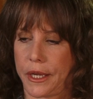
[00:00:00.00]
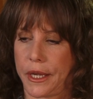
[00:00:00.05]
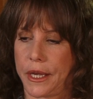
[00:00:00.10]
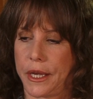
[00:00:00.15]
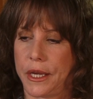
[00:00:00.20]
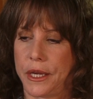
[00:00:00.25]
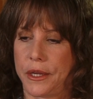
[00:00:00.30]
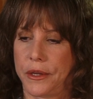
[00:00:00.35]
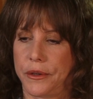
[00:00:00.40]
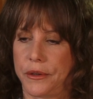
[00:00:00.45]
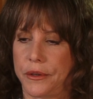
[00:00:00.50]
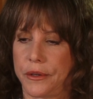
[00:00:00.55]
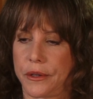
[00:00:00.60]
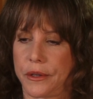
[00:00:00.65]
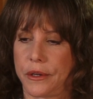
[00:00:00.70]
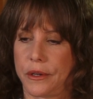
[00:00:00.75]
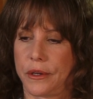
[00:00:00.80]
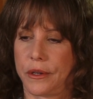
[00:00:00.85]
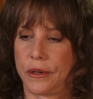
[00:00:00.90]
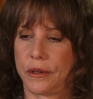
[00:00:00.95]
and
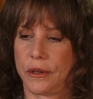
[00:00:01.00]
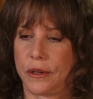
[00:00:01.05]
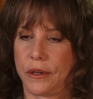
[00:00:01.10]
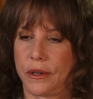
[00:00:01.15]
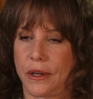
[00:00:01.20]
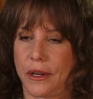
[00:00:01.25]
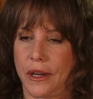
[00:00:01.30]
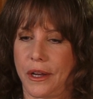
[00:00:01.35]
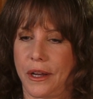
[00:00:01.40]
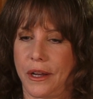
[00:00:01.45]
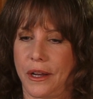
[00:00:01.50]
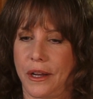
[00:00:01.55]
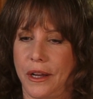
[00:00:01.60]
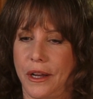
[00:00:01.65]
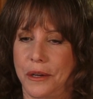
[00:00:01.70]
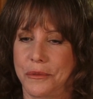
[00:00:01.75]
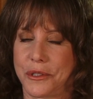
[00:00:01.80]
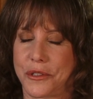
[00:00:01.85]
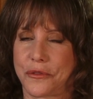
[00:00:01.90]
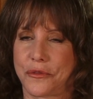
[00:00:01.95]
uh,
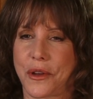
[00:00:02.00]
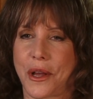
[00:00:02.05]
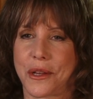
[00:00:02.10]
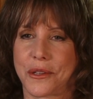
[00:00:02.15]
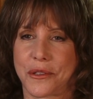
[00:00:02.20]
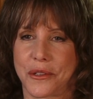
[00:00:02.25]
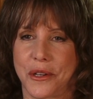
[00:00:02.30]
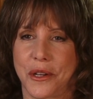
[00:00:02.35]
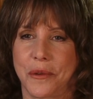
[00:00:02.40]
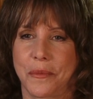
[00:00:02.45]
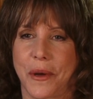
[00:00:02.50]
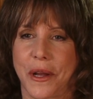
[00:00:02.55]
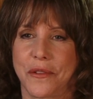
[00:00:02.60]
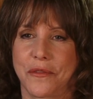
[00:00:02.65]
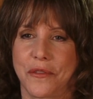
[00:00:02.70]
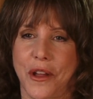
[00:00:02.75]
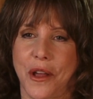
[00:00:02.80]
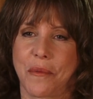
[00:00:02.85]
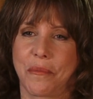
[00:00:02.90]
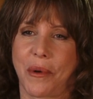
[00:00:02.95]
I was fascinated by
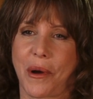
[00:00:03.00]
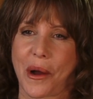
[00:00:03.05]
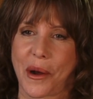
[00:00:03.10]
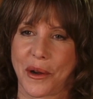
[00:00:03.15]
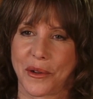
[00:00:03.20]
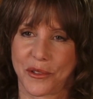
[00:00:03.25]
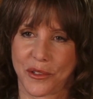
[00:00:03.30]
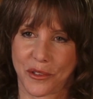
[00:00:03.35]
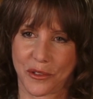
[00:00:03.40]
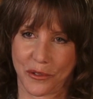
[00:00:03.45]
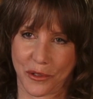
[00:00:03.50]
vampires.